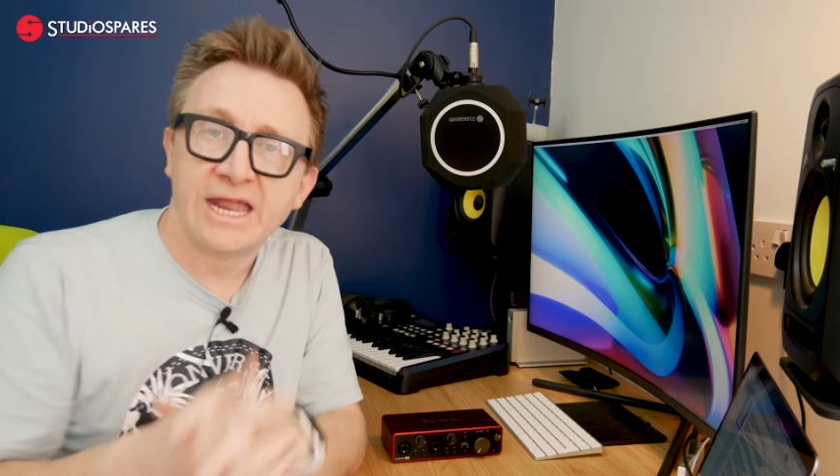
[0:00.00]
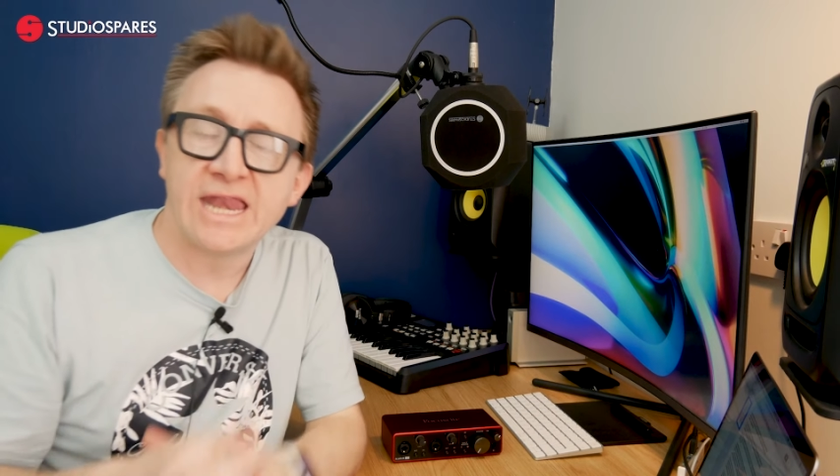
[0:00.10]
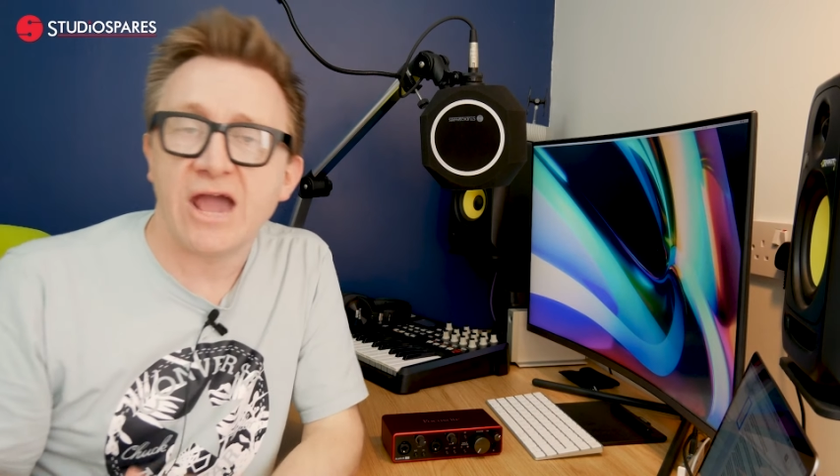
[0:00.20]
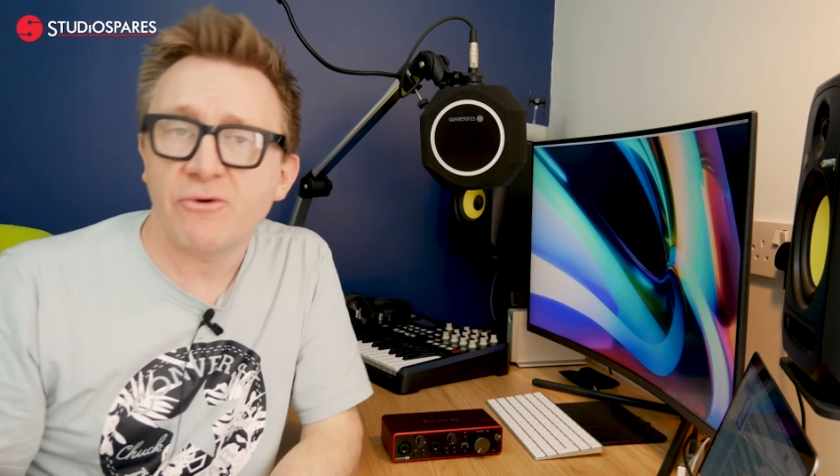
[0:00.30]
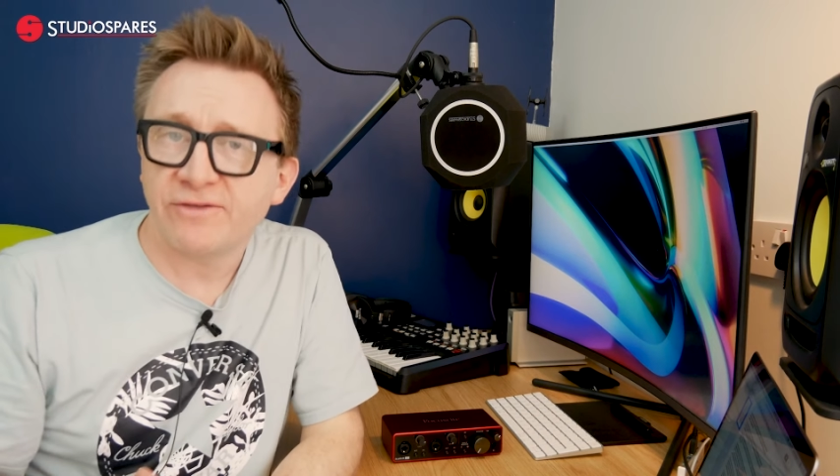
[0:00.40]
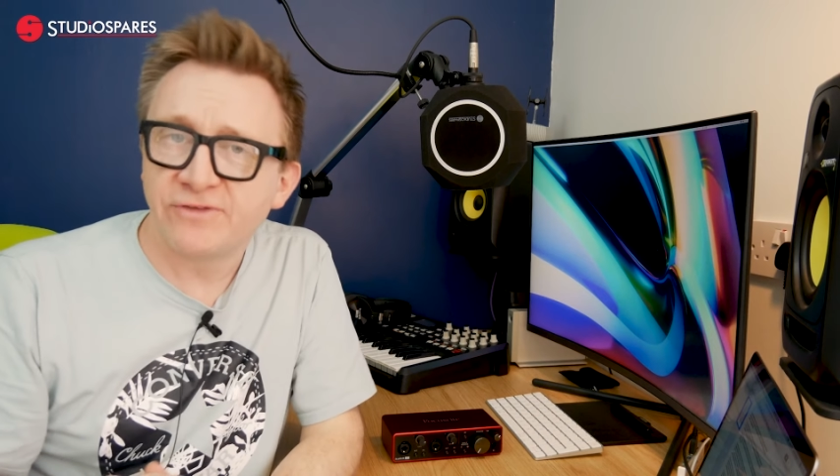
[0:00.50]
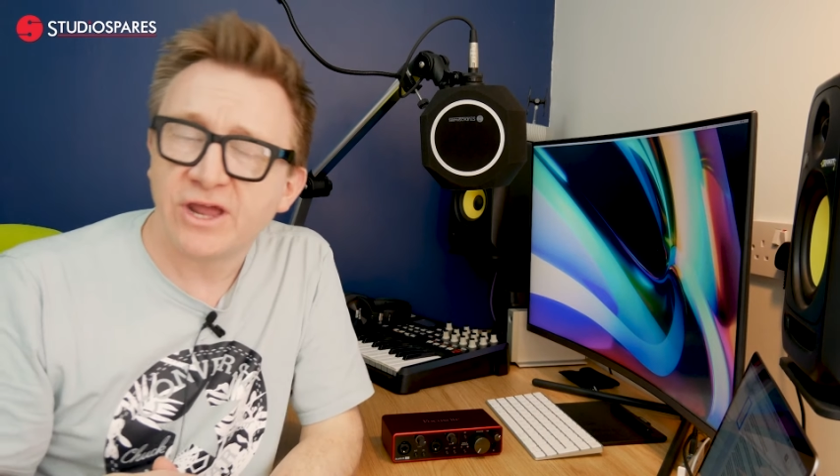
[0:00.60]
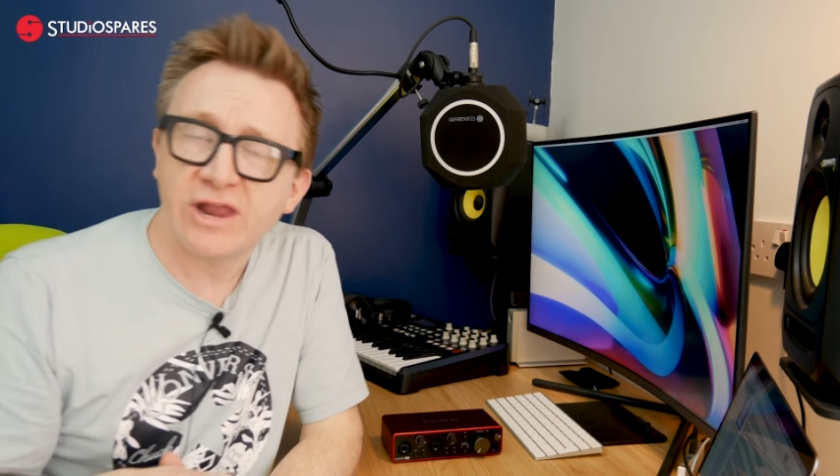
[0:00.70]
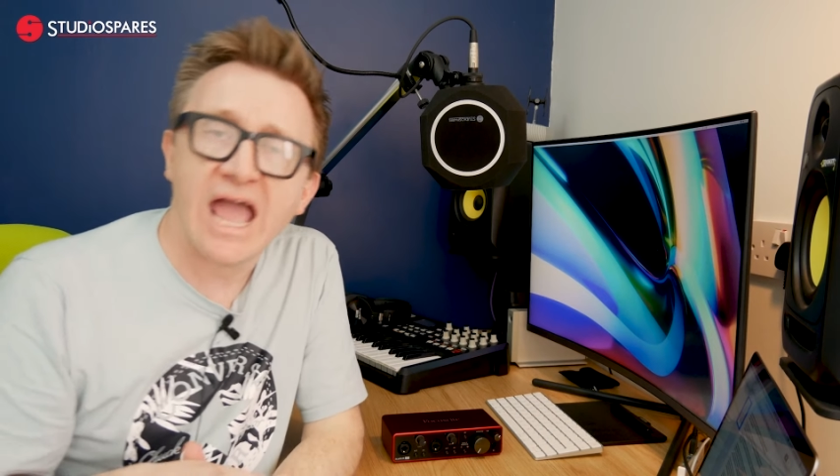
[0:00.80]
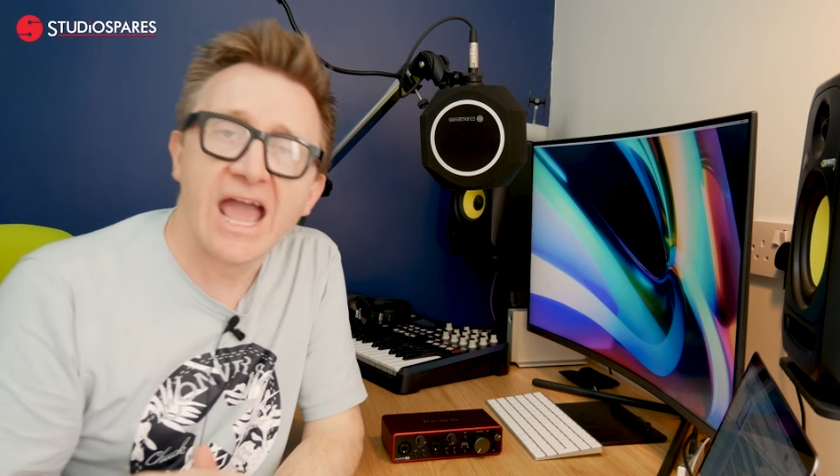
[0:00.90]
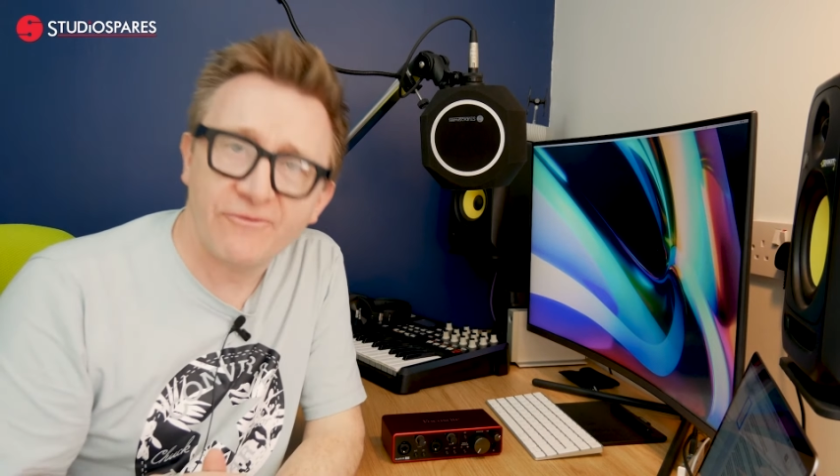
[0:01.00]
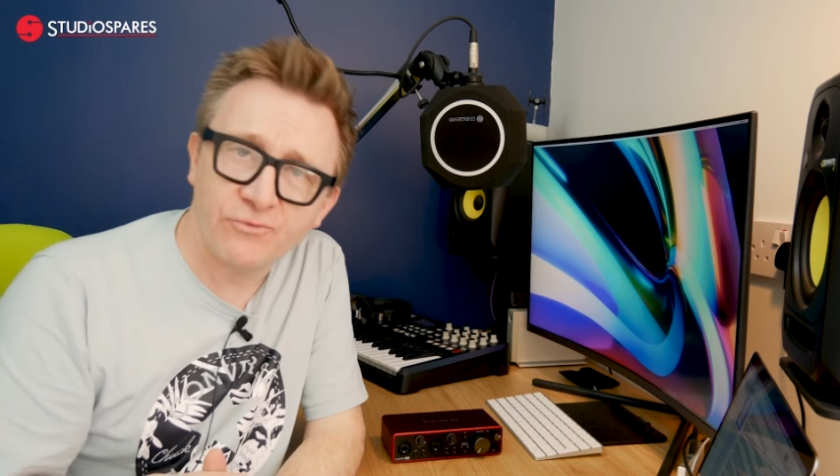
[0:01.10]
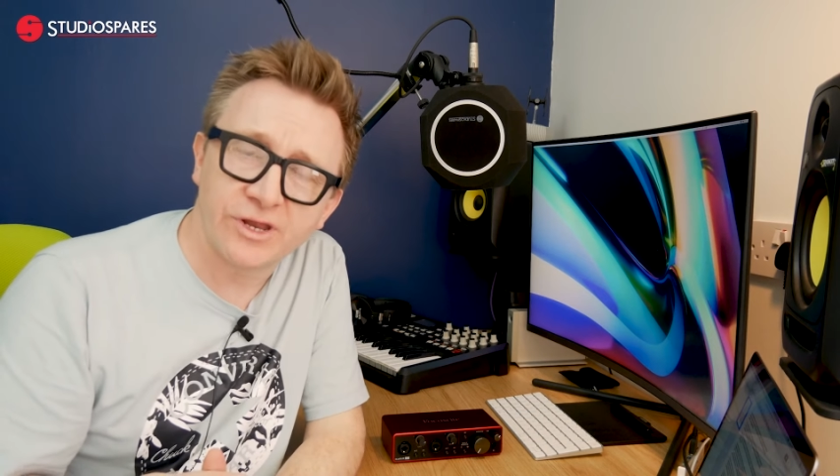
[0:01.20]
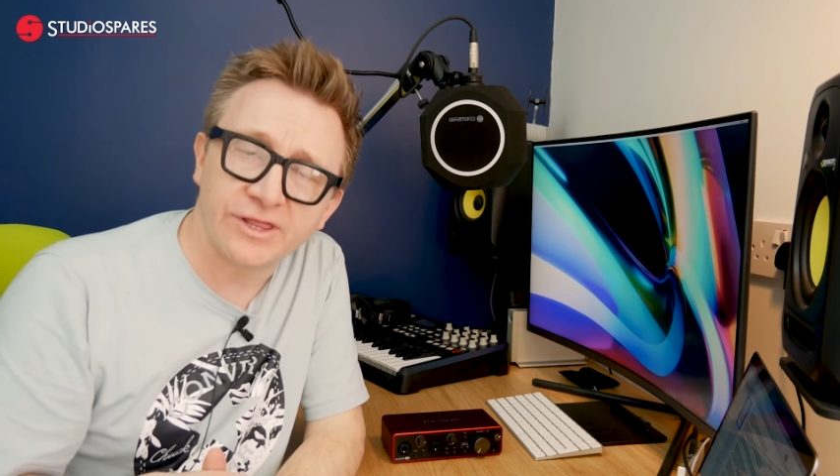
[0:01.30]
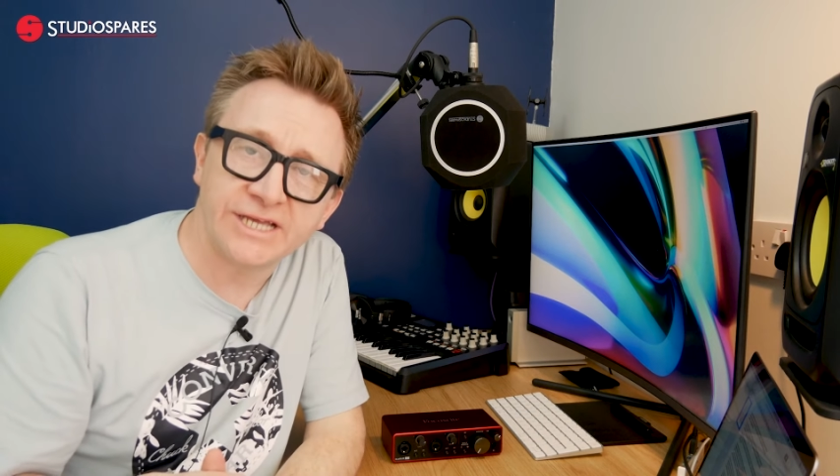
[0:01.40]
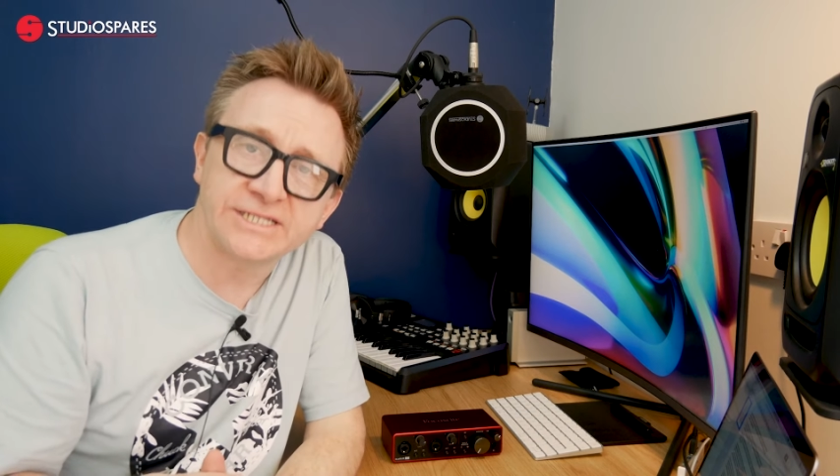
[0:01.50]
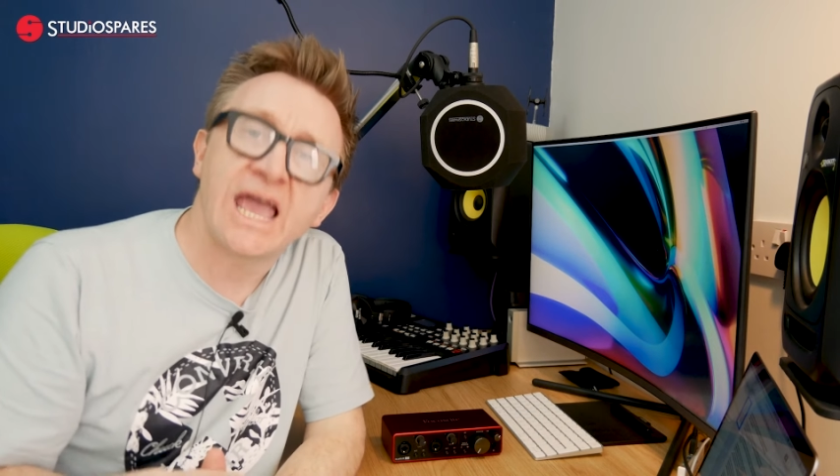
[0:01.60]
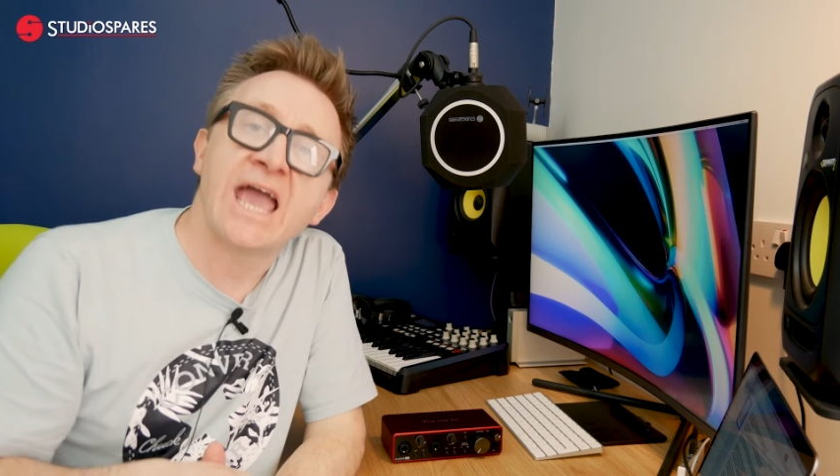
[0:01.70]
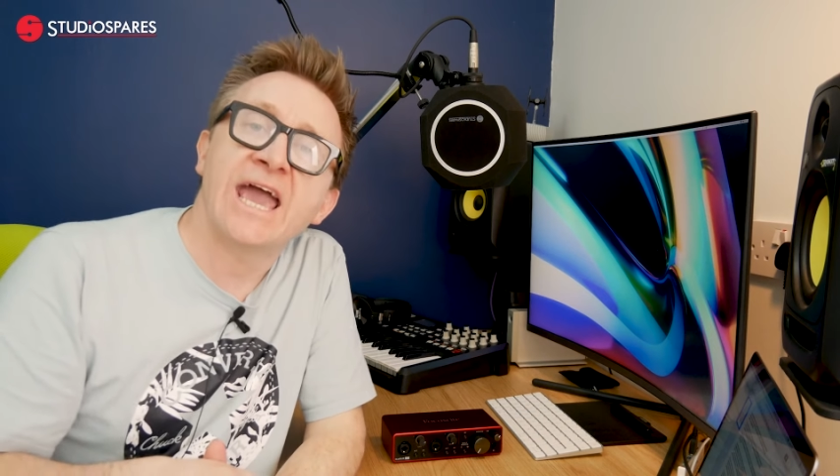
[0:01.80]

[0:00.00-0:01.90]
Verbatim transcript: Now, if you don't have one of these,